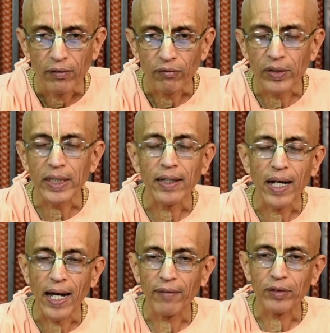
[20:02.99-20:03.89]
We
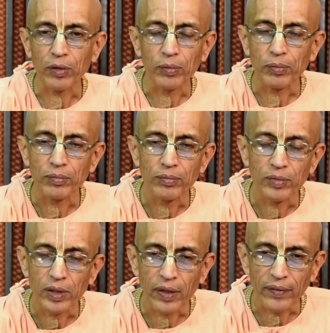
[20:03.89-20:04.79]
have to
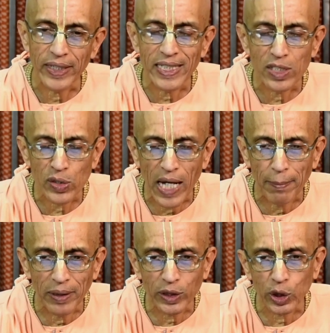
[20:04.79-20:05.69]

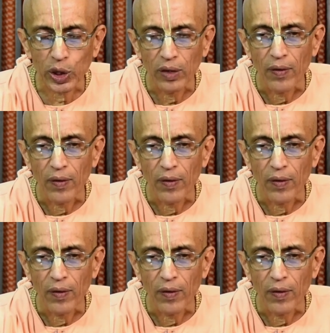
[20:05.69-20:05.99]
re-establish